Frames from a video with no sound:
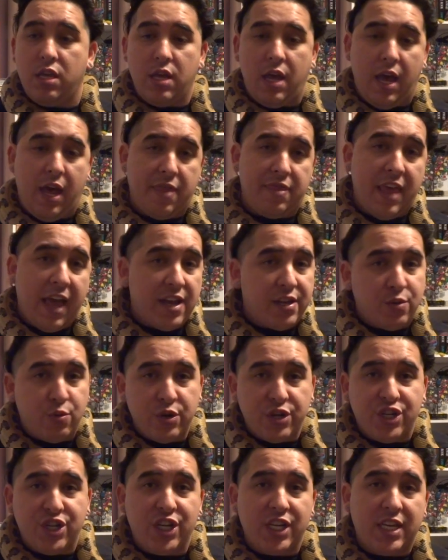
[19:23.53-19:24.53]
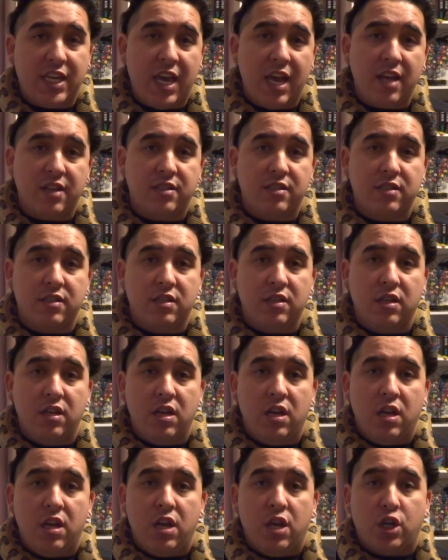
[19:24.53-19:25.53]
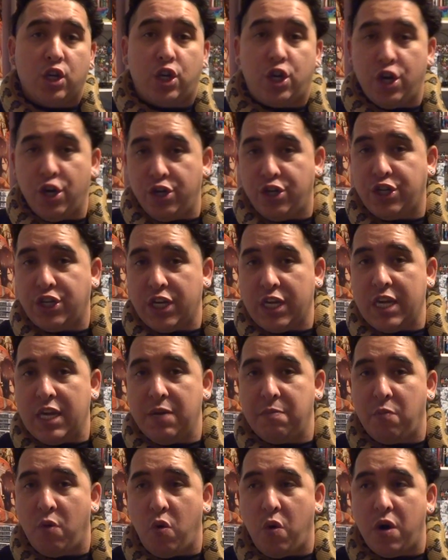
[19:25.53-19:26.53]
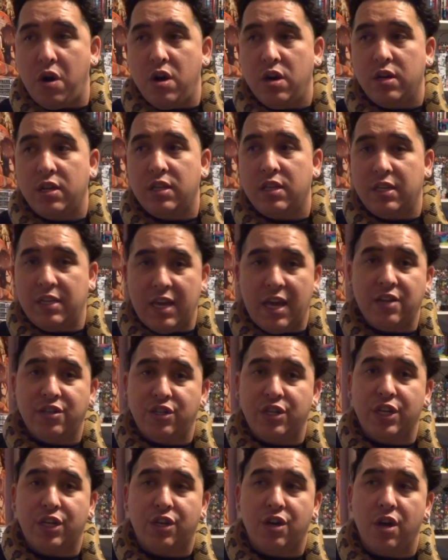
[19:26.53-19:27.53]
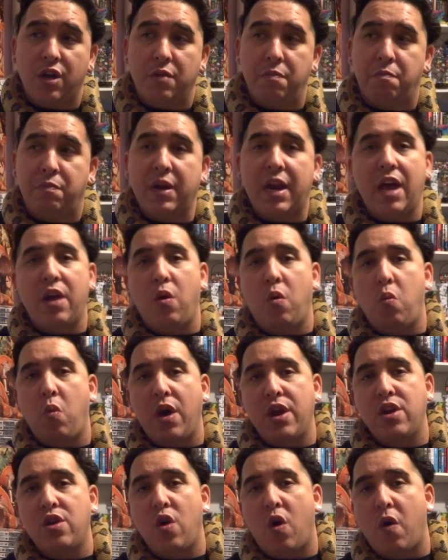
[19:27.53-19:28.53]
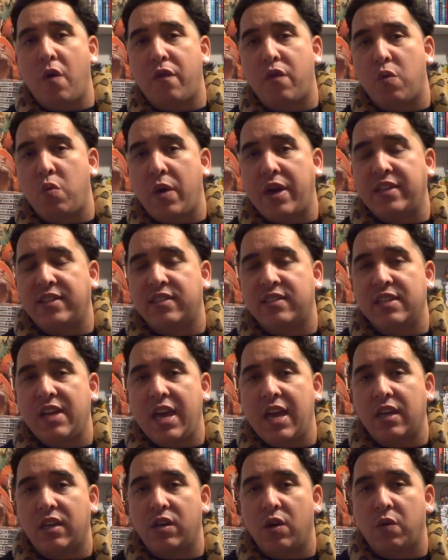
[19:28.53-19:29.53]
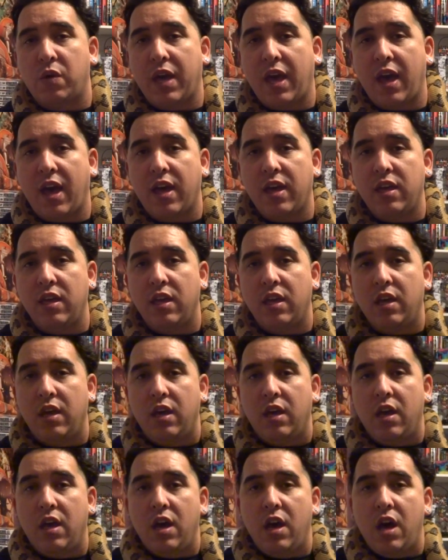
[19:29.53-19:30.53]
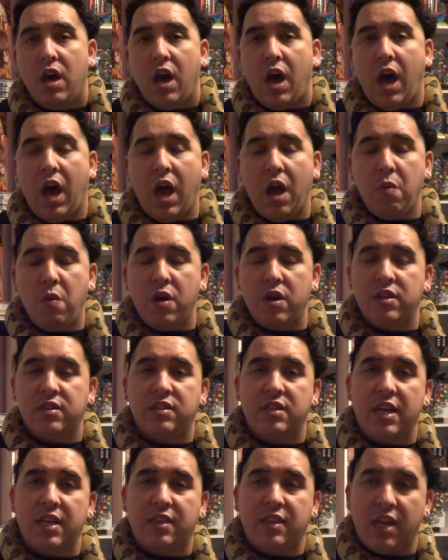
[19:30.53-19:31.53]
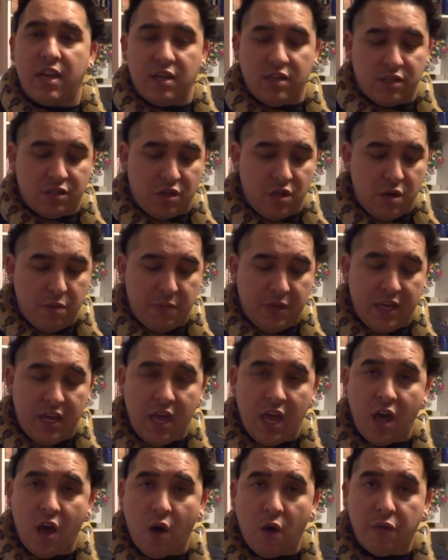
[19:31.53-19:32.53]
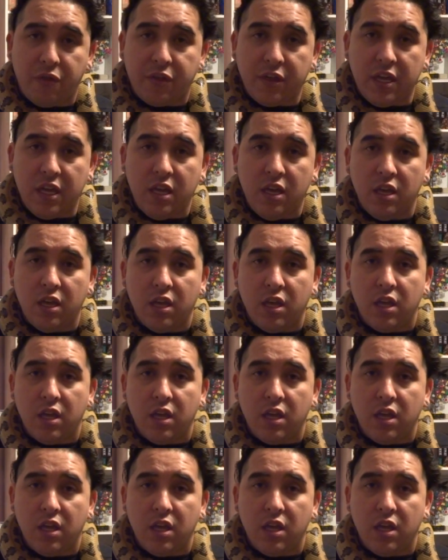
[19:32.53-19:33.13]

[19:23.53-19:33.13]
And that's what she gets. Could she eat more? Yes, she could. But I don't want an overweight snake, okay? I want a snake that is going to be healthy